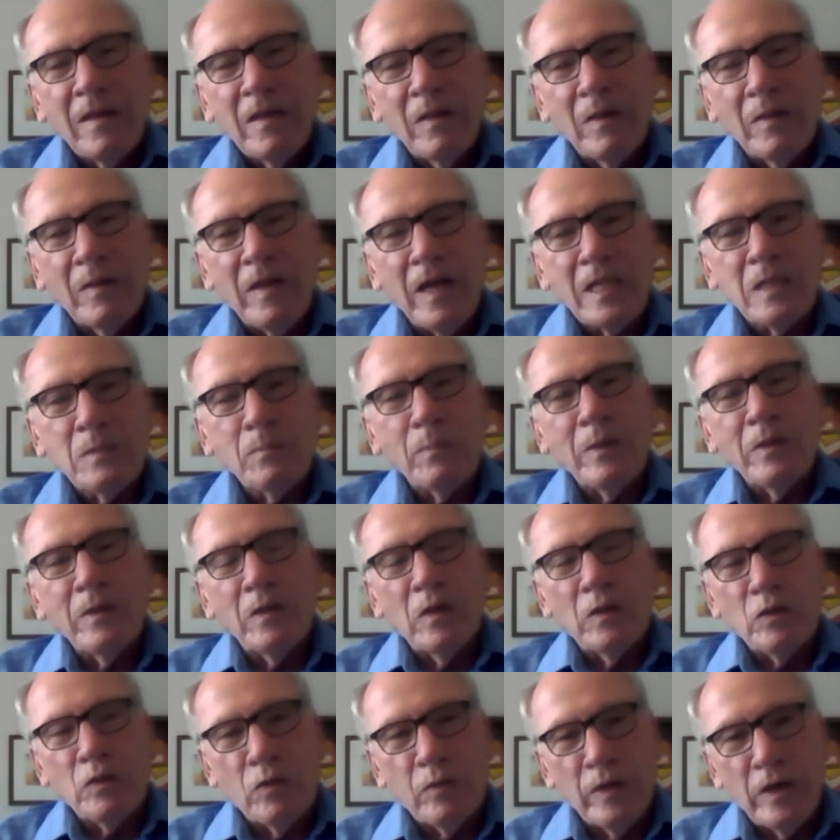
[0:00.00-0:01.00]
you know, that's been
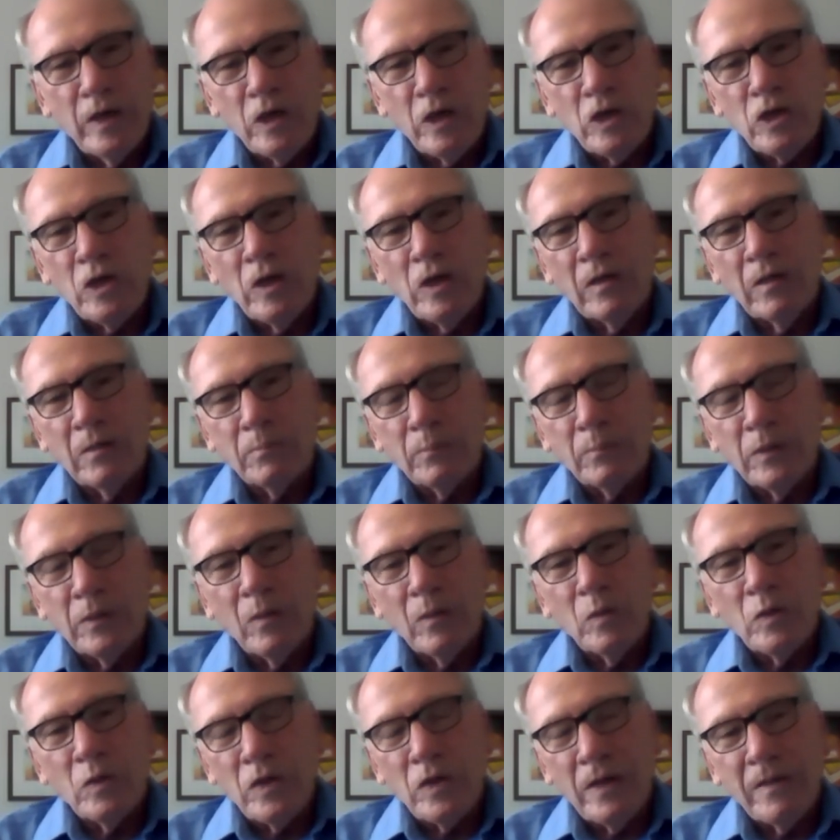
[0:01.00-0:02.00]
the traditional
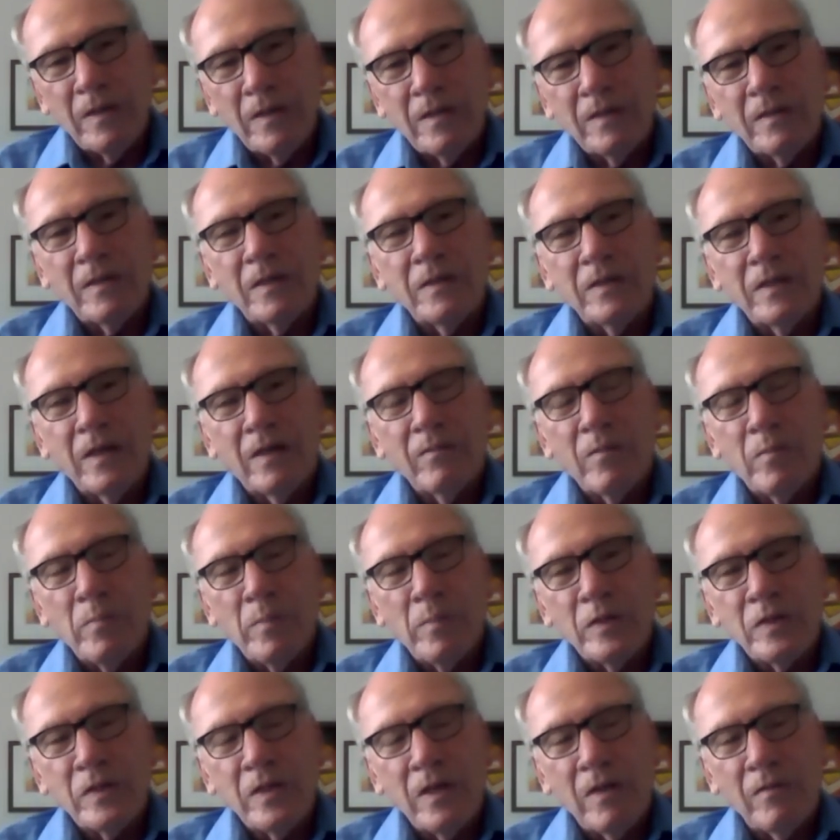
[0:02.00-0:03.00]
approach I think that
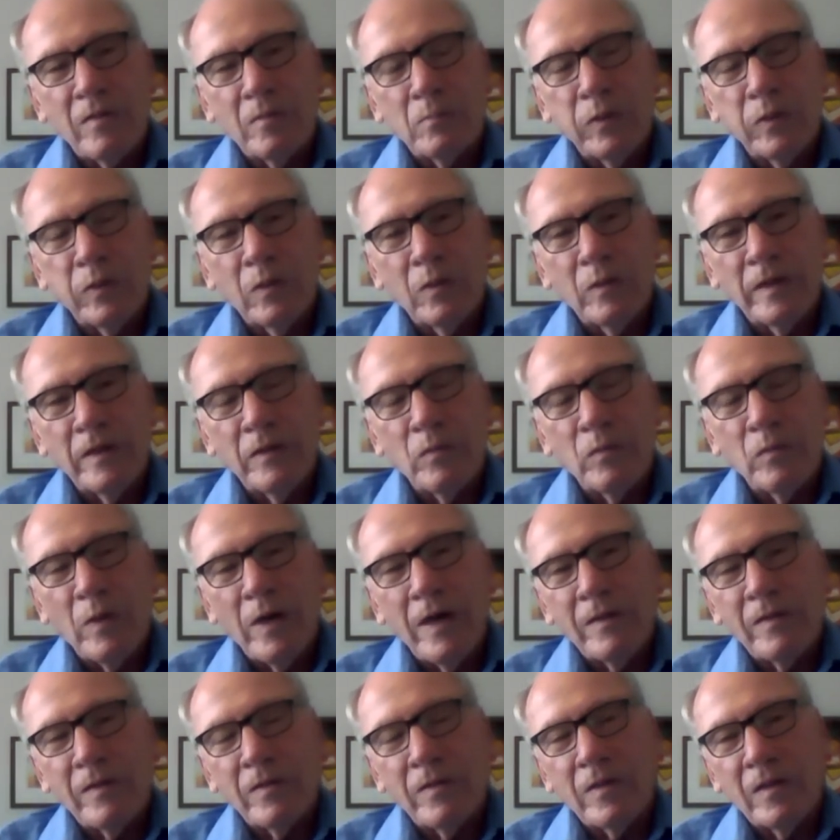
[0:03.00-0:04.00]
governments have employed
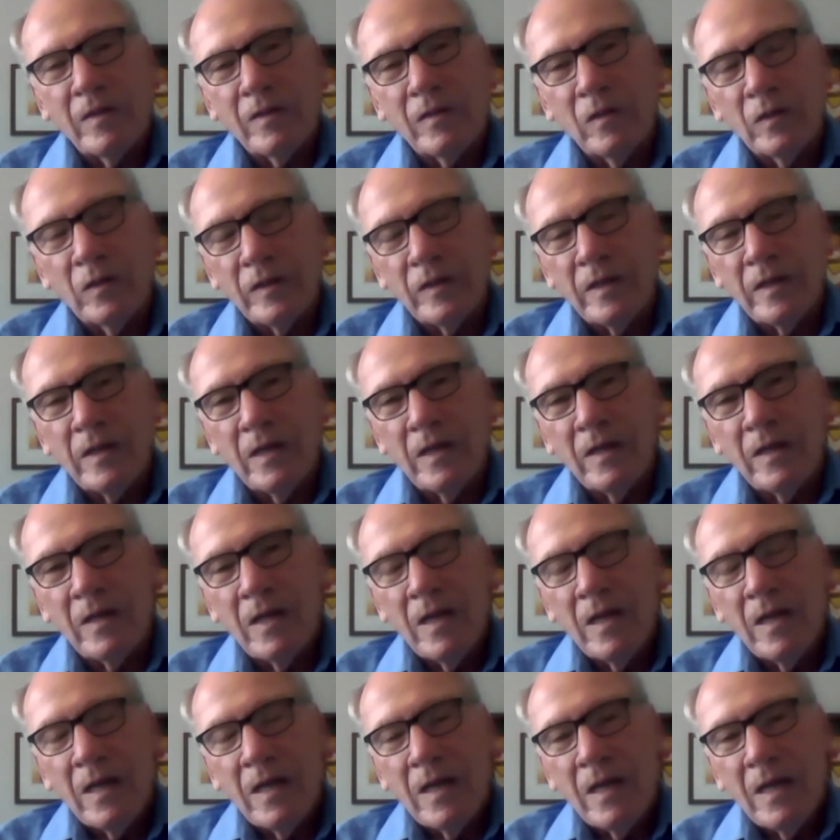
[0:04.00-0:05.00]
rather than looking,